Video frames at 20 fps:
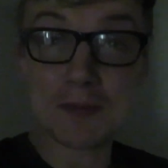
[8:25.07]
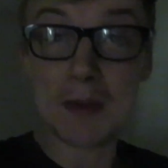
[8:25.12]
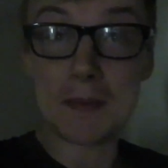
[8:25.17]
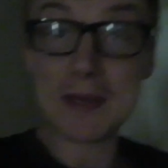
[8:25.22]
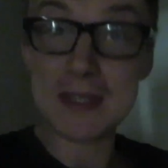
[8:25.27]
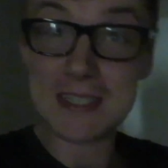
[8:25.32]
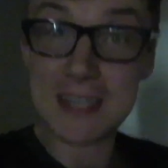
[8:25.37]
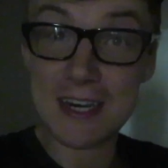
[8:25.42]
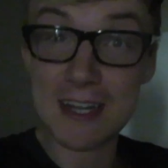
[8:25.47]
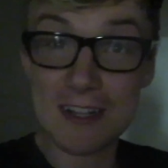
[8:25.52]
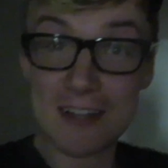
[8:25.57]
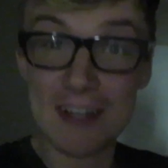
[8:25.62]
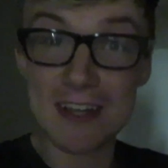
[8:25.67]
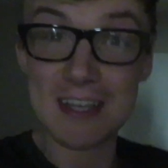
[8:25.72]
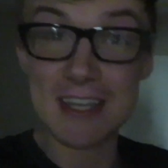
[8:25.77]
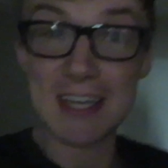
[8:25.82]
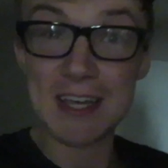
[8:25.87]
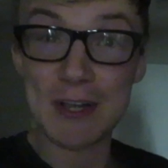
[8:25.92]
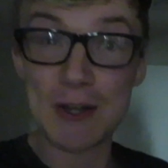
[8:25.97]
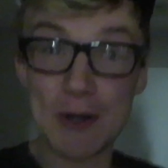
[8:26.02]
it may be 10
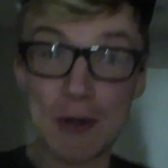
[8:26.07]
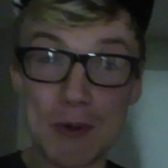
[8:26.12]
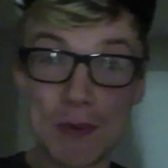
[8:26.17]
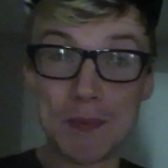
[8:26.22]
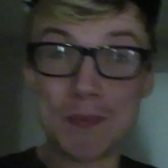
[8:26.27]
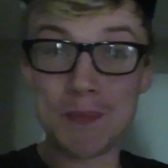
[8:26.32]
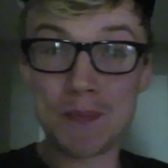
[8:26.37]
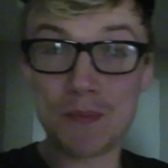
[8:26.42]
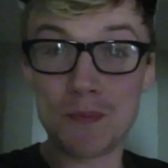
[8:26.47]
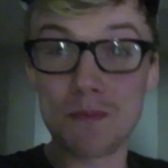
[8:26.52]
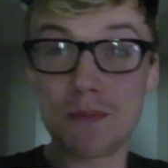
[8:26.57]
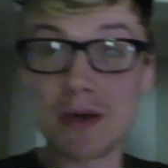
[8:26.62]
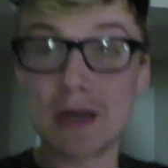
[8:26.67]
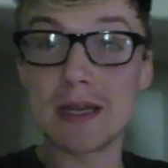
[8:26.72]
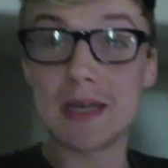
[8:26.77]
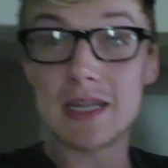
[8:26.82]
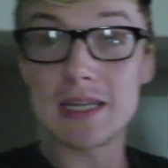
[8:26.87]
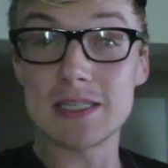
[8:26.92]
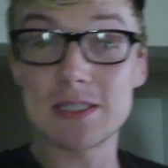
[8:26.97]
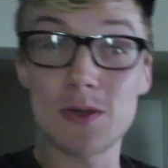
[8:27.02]
o'clock here,
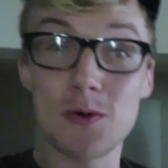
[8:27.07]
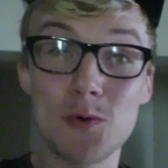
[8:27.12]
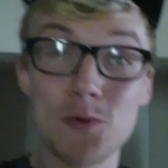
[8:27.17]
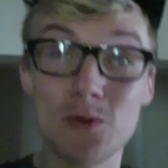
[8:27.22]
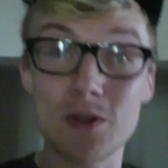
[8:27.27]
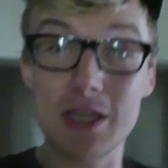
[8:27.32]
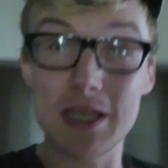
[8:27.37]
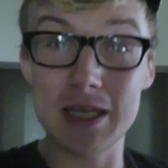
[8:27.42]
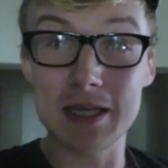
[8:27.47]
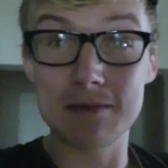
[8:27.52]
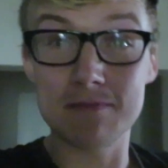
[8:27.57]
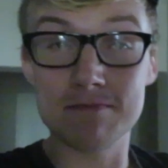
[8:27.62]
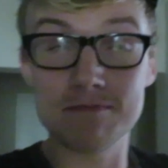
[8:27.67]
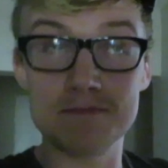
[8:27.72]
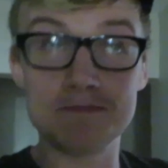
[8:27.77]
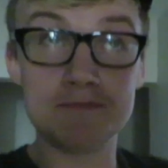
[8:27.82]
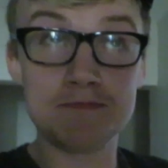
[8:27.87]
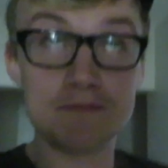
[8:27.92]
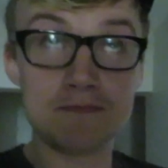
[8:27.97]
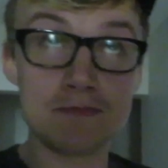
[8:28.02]
but it's only
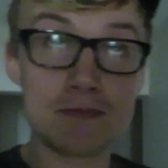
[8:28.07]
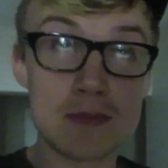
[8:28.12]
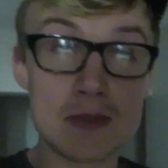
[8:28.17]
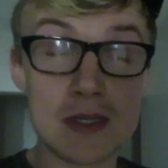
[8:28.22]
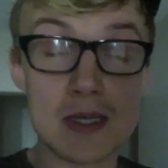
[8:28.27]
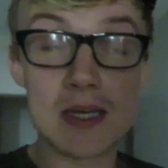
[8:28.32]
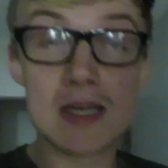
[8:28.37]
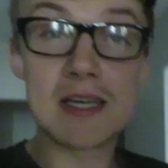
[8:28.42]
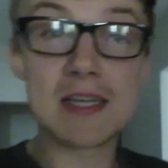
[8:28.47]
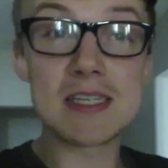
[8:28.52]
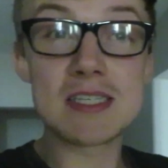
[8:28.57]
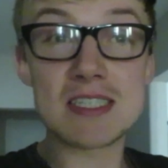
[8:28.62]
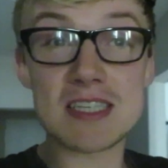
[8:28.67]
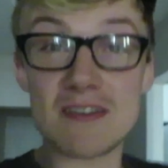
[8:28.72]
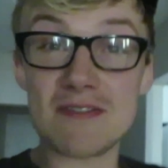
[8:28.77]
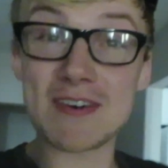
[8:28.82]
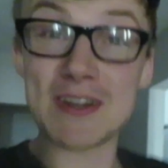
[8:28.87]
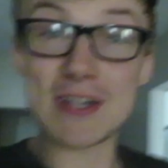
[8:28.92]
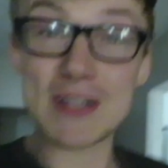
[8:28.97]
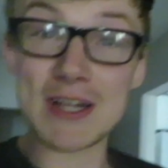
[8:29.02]

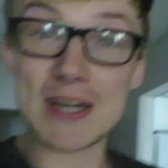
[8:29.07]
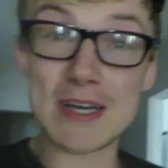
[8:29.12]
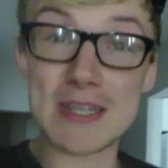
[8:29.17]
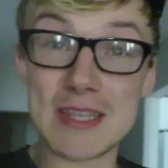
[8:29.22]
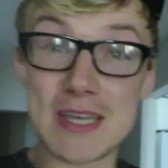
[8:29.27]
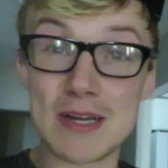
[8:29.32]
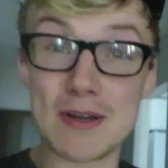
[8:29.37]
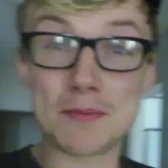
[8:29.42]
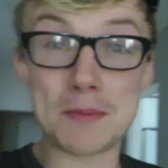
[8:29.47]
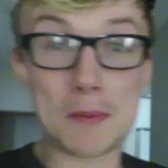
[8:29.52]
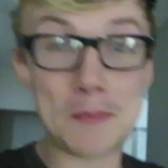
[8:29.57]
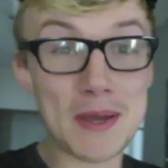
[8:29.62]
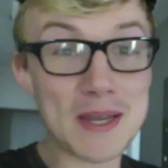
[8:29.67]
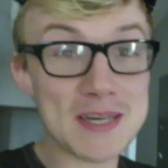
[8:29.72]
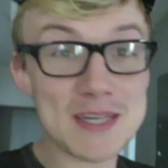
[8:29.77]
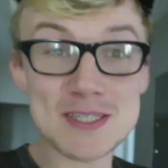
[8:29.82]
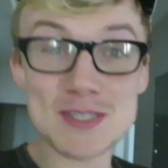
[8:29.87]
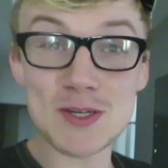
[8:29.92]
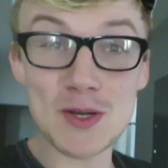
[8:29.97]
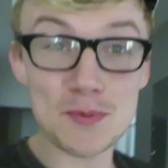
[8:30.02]
7 o'clock there. My
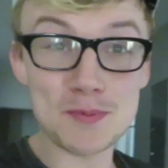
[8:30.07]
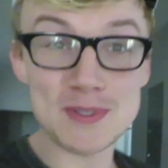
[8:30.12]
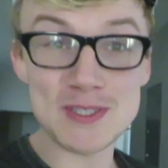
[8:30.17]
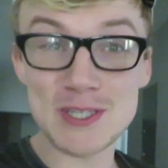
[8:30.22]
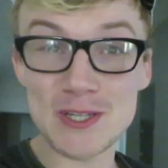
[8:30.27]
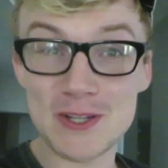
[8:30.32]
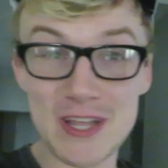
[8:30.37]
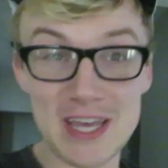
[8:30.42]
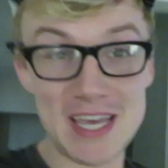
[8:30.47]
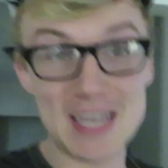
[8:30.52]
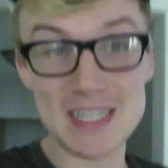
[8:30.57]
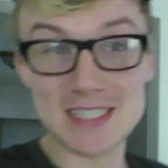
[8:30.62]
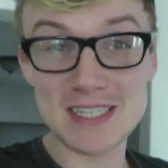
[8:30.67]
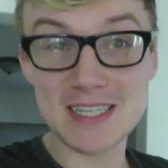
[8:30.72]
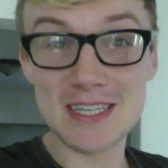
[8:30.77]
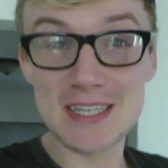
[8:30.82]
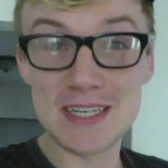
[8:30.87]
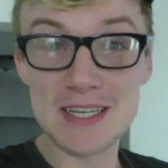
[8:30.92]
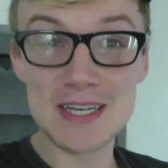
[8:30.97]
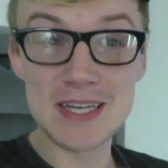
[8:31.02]
bank doesn't open until
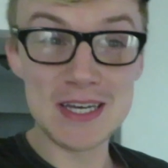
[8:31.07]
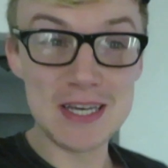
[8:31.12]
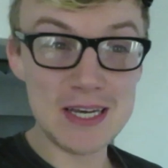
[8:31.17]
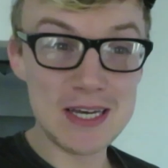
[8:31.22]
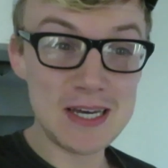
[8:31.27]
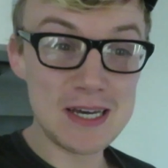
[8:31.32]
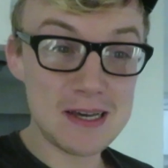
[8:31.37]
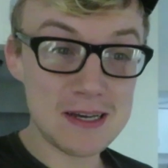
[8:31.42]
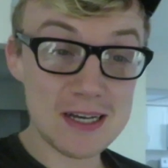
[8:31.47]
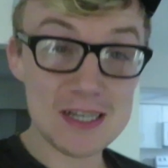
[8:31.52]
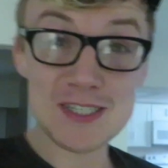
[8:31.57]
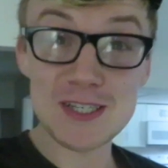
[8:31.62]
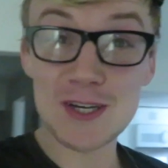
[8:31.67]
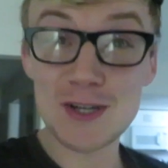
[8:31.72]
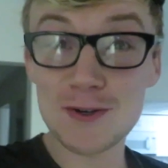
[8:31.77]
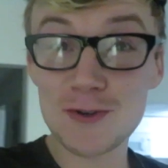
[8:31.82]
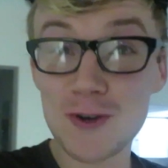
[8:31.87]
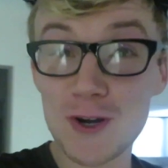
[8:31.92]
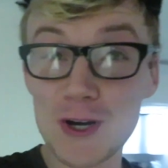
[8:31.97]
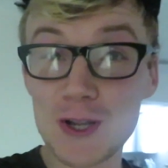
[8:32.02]
8. Because, you
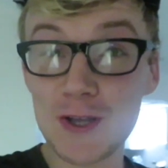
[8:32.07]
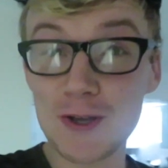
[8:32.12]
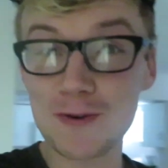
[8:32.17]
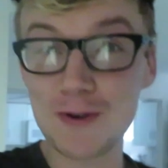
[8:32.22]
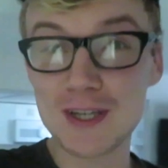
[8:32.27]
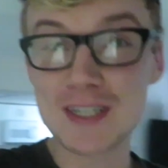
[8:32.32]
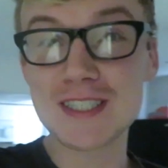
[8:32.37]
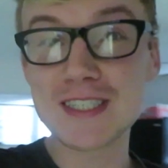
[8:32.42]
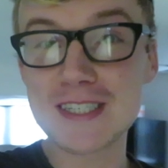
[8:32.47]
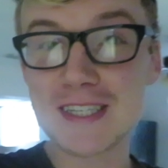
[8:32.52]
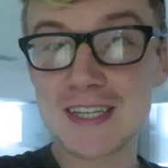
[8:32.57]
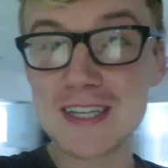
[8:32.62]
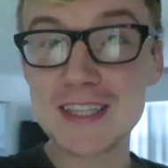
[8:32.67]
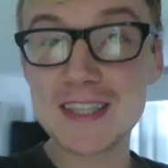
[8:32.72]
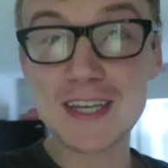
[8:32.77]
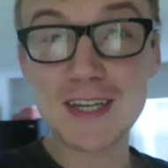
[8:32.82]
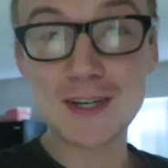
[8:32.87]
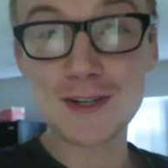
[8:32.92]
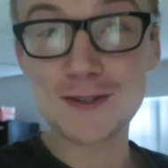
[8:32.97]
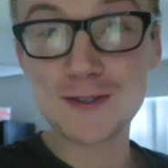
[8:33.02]
know, credit unions,
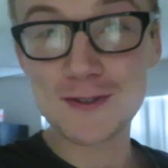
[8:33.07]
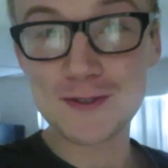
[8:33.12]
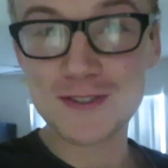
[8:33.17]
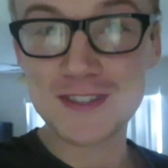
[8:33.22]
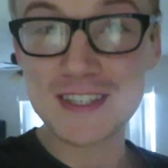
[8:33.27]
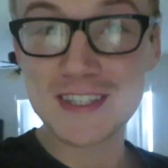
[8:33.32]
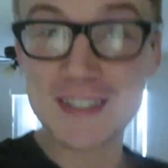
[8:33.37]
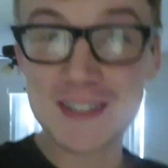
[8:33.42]
they don't,